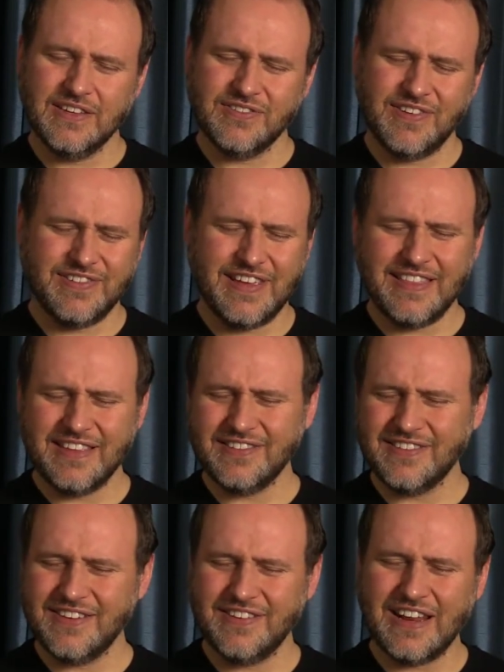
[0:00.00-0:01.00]
So I say
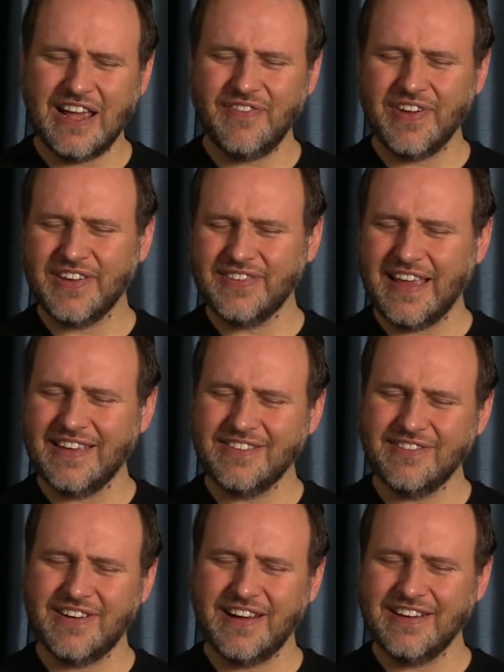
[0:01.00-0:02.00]
this to you now because as
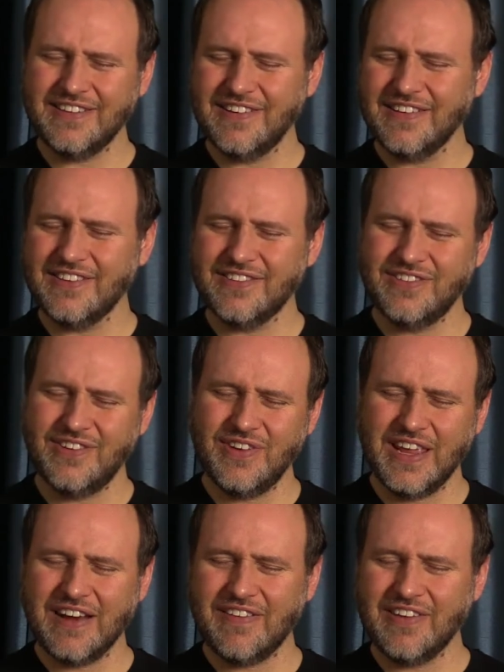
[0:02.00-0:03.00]
you are entering this new
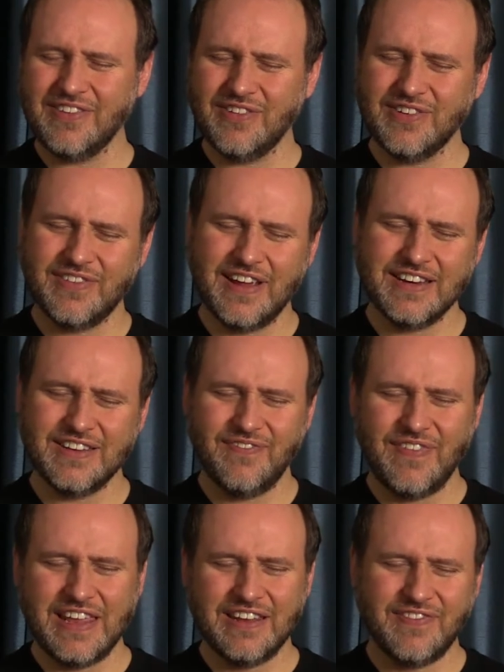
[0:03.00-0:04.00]
year, as you are trying to
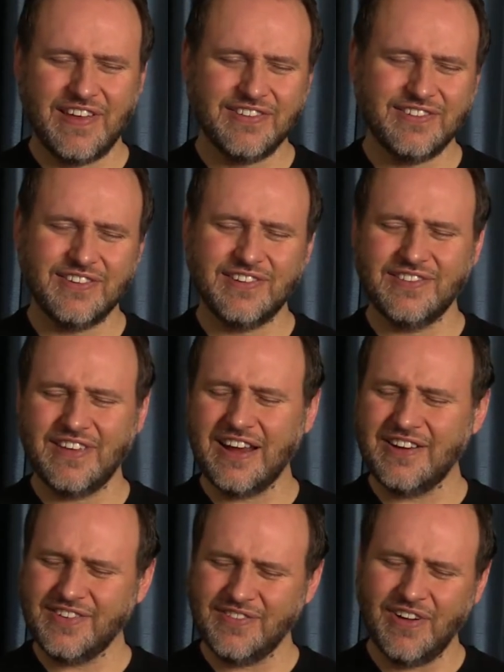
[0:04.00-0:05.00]
manifest your
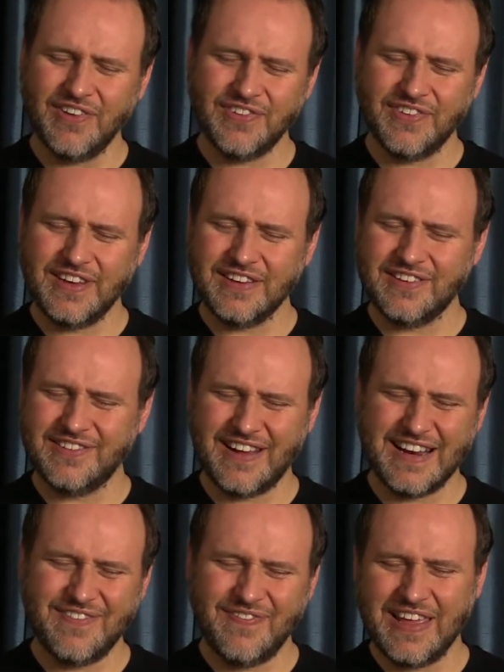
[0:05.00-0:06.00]
desires, you also need to
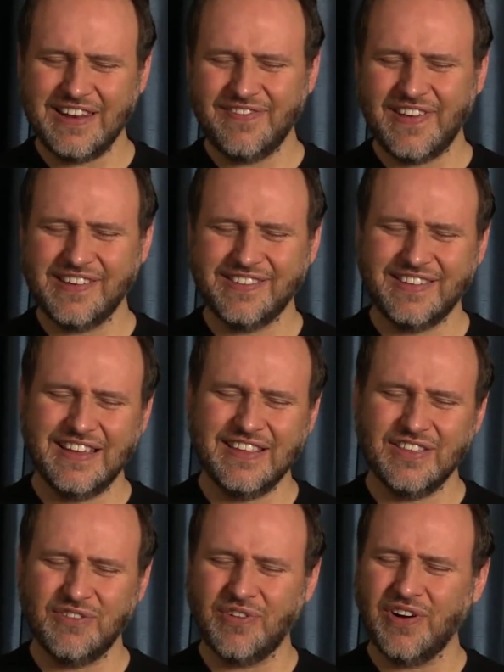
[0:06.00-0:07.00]
try to manifest it
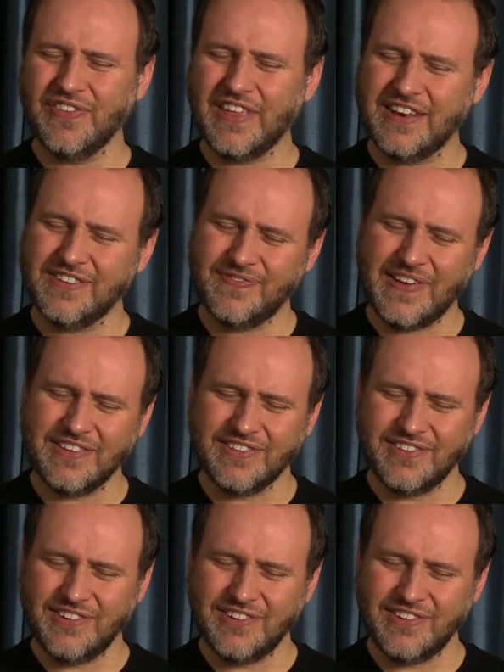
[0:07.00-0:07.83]
in the world that is best